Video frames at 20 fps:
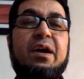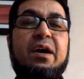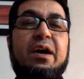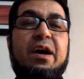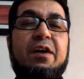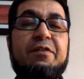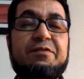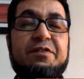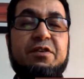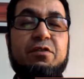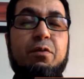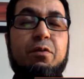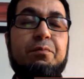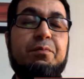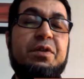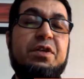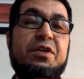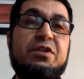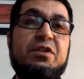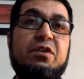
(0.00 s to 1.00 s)
after
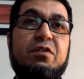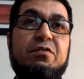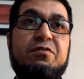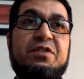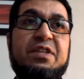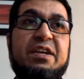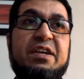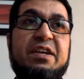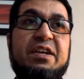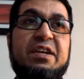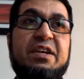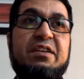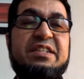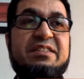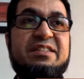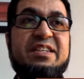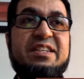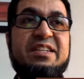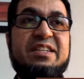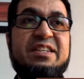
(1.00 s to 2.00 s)
completion of their
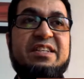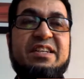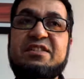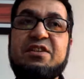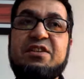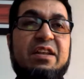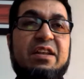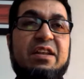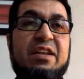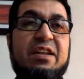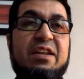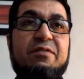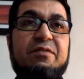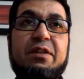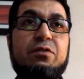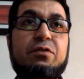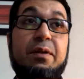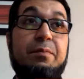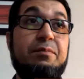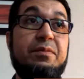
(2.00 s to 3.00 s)
GCSE levels,
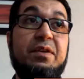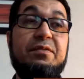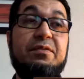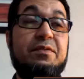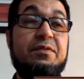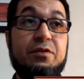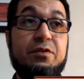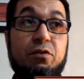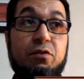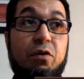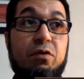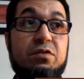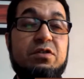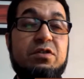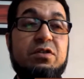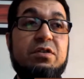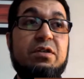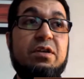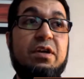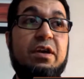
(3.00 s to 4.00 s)
or sometimes even
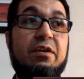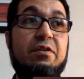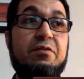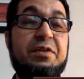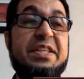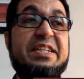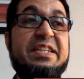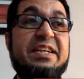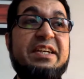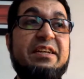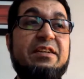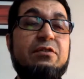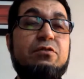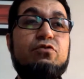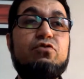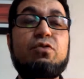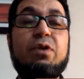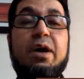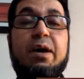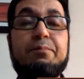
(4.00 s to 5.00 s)
not reaching
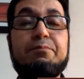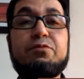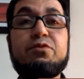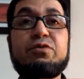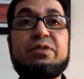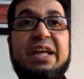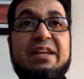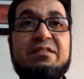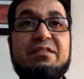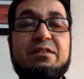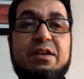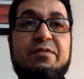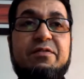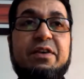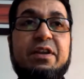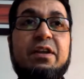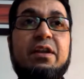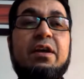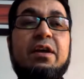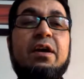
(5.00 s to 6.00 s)
up to that
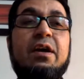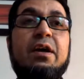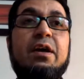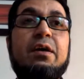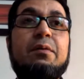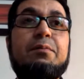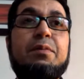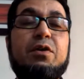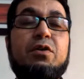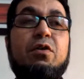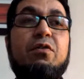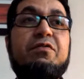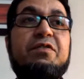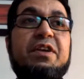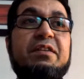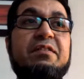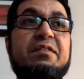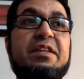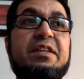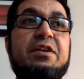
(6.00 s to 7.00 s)
level. But
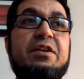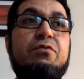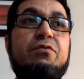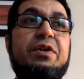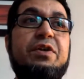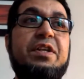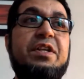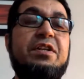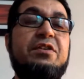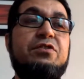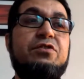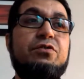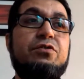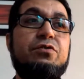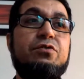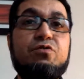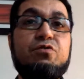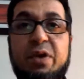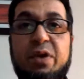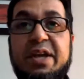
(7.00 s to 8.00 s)
obviously, we need to
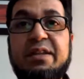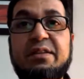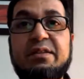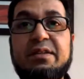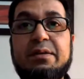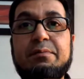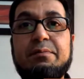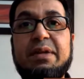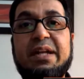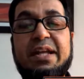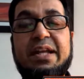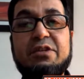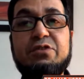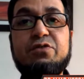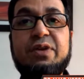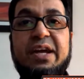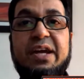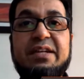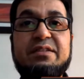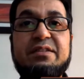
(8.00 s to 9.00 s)
train them and
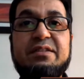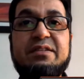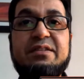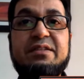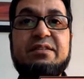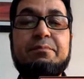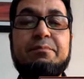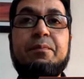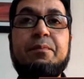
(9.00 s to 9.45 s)
educate them